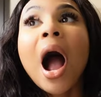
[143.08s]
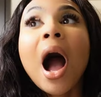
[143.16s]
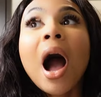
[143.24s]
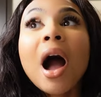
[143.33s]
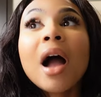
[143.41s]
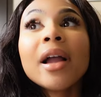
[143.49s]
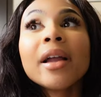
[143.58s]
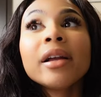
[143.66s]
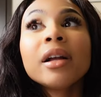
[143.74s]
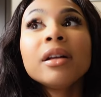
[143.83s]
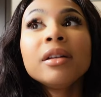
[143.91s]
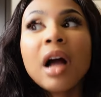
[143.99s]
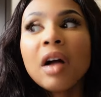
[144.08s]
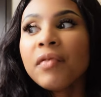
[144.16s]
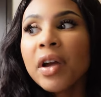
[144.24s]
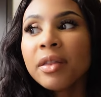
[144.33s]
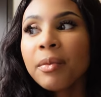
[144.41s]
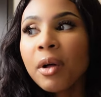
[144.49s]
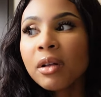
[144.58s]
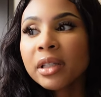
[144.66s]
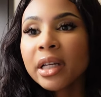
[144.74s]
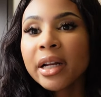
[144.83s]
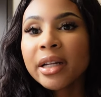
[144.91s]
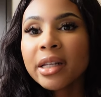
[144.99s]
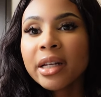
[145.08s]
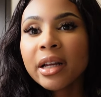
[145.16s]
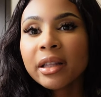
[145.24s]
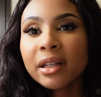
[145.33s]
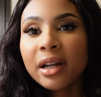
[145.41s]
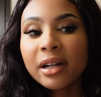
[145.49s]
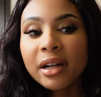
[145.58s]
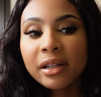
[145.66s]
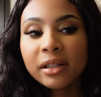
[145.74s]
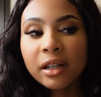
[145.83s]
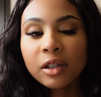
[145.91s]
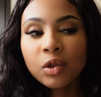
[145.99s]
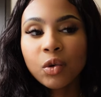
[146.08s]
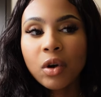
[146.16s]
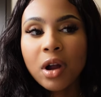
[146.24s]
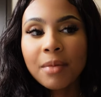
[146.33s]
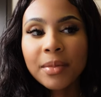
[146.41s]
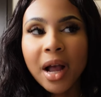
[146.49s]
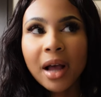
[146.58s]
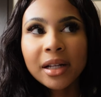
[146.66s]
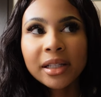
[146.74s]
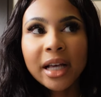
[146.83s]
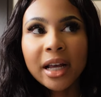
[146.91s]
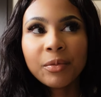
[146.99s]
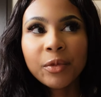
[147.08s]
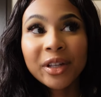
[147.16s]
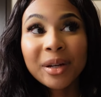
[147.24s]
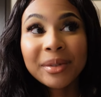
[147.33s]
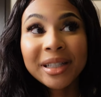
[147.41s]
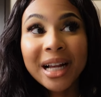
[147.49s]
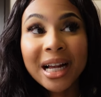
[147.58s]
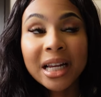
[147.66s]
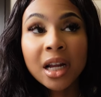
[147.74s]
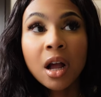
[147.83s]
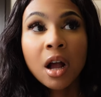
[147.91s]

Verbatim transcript: I could not find the balls that I needed at the ninety-nine cent store. I'm kind of sad, I'm really upset.